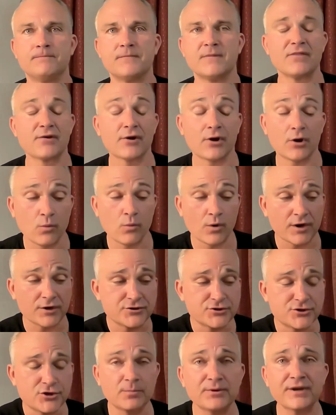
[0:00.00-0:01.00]
and they're going to want to
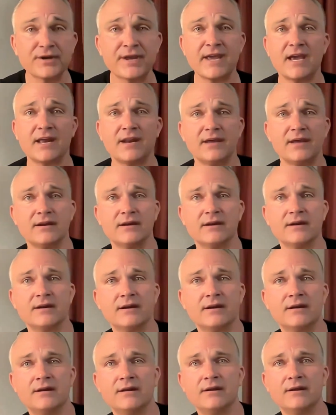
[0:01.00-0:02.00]
duplicate it.
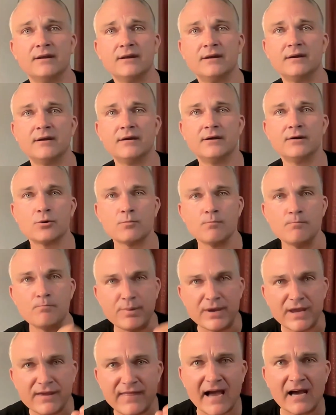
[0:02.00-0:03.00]

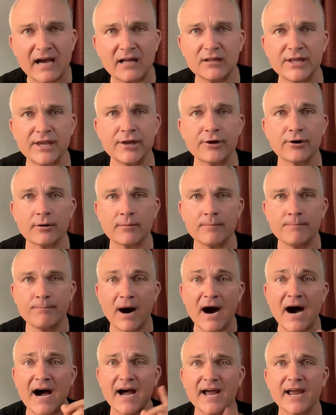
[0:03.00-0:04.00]
Be that leader.
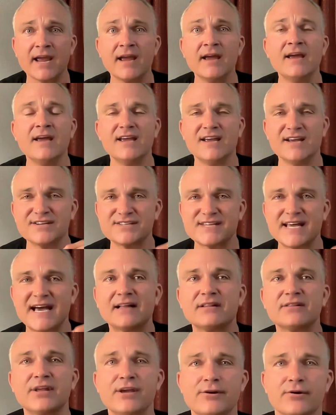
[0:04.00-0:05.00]
My is
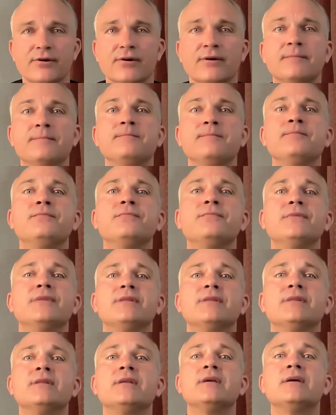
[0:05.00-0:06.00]
that leader.
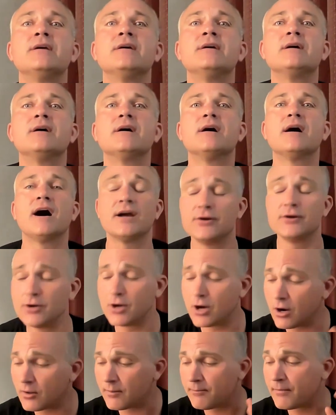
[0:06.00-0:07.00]
I
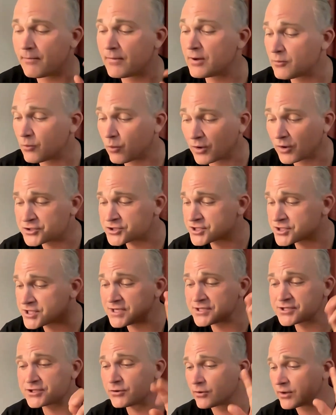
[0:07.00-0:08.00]
know what
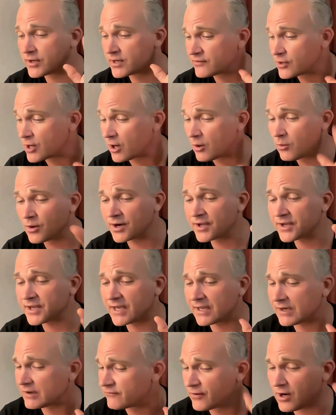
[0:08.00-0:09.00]
she's doing. Y'all want to
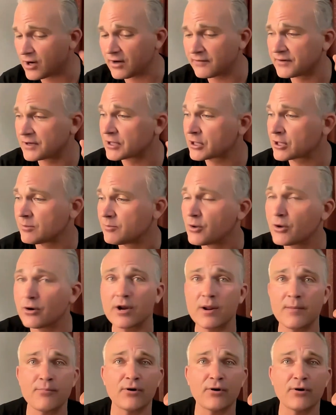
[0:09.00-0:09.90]
get involved in community